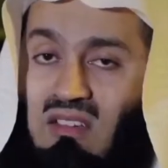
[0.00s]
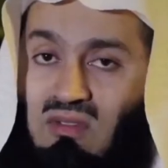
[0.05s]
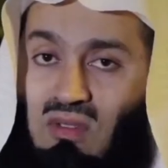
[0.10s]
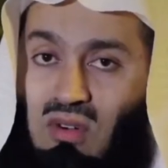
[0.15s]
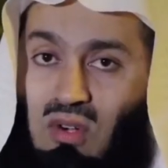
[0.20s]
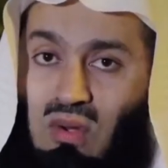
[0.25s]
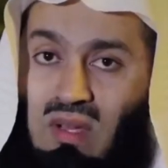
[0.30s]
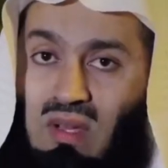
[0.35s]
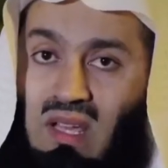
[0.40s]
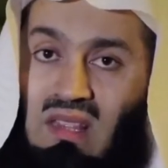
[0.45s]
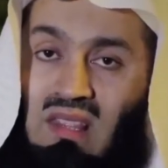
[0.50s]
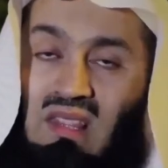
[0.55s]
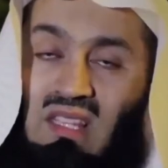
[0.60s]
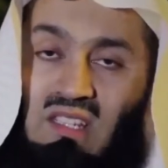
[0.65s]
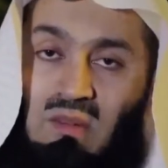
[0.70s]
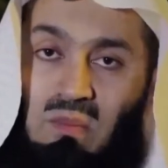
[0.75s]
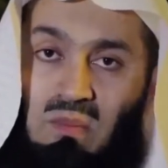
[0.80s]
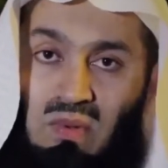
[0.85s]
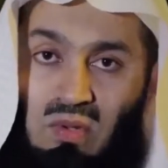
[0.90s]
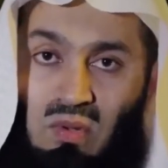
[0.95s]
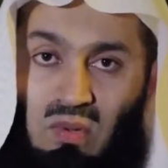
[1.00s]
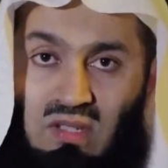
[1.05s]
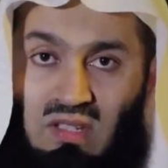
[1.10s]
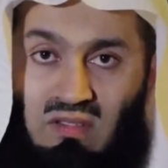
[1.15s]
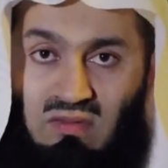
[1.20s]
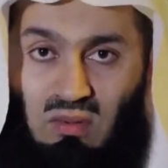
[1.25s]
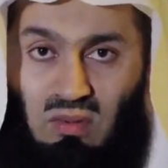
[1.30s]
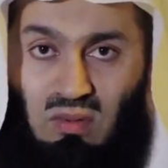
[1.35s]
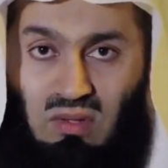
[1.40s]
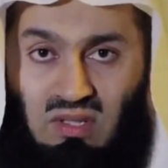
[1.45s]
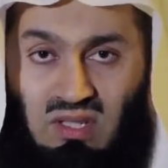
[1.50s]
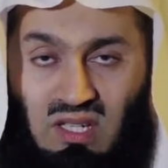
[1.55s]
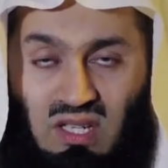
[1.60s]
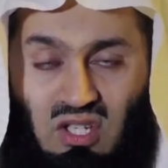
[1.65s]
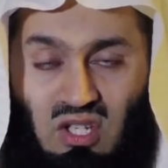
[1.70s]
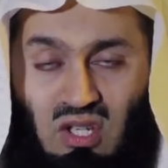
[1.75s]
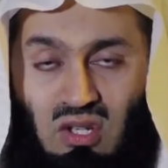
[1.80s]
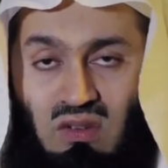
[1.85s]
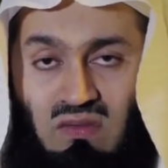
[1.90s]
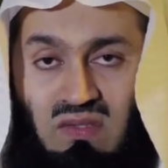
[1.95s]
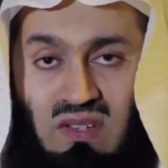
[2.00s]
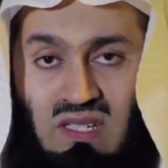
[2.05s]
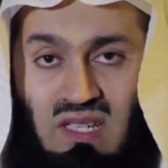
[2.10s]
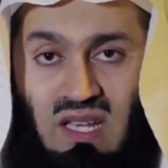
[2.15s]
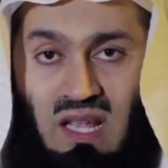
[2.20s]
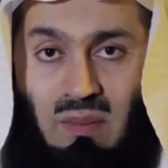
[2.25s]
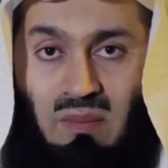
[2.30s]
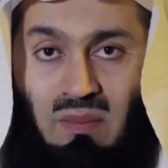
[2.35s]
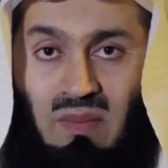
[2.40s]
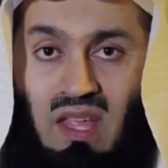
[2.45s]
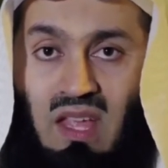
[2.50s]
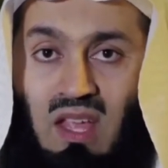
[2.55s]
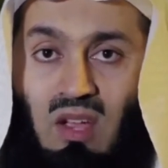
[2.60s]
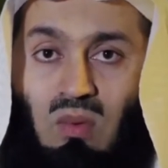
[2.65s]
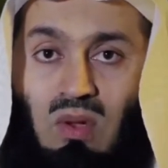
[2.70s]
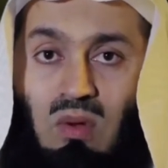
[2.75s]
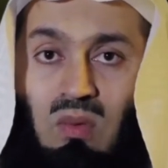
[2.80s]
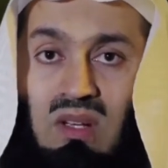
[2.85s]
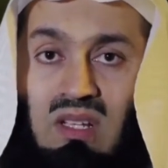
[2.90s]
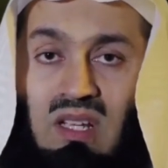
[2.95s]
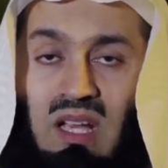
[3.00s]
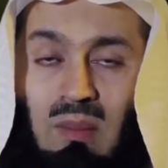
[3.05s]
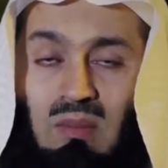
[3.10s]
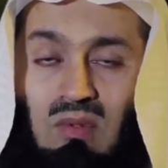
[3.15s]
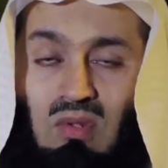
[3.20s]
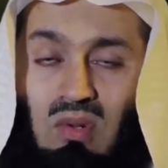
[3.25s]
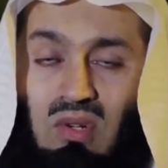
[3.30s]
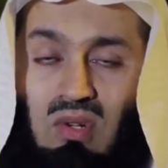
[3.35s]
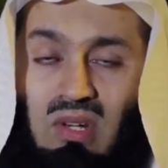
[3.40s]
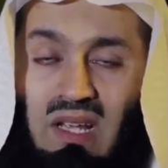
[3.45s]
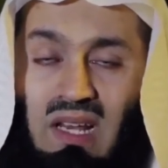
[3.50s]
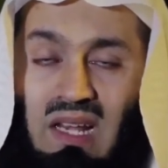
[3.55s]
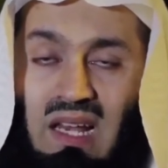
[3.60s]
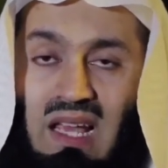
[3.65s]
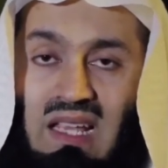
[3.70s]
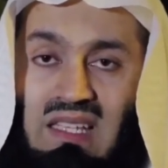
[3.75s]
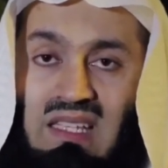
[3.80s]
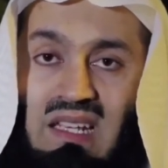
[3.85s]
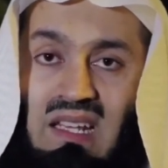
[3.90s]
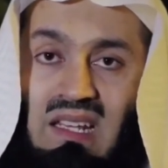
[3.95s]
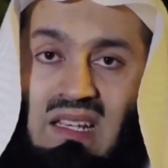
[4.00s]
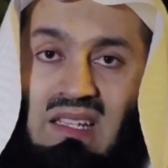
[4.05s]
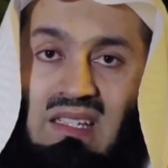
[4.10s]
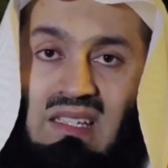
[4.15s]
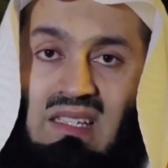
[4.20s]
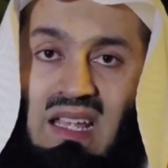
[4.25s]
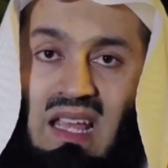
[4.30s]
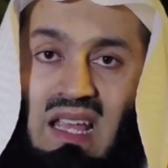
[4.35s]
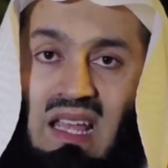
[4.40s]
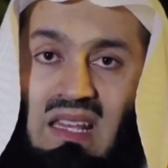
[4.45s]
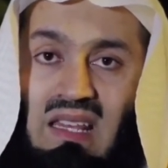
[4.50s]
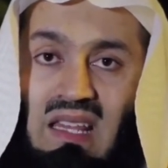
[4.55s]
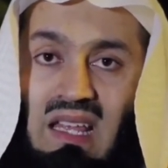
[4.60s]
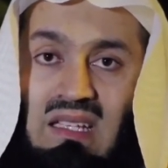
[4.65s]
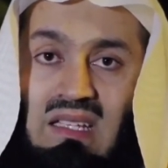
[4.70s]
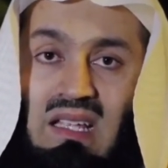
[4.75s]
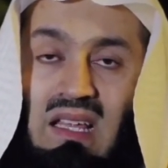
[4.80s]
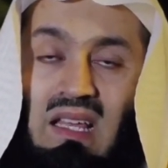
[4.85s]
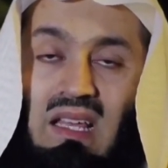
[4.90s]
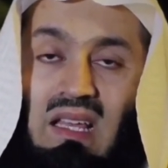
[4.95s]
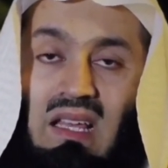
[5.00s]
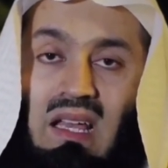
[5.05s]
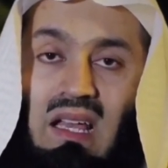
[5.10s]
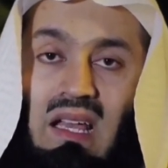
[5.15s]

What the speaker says: a careful look at this beautiful teaching of Islam, we will come to realize and understand that